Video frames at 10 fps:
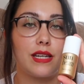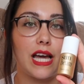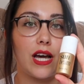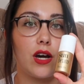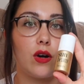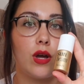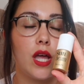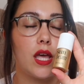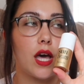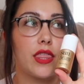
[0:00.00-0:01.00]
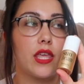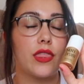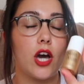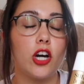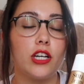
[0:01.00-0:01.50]
Now, I
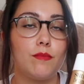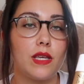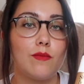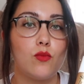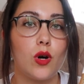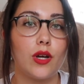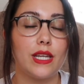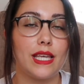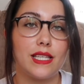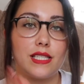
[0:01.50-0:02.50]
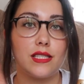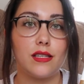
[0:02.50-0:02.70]
think the high beam one is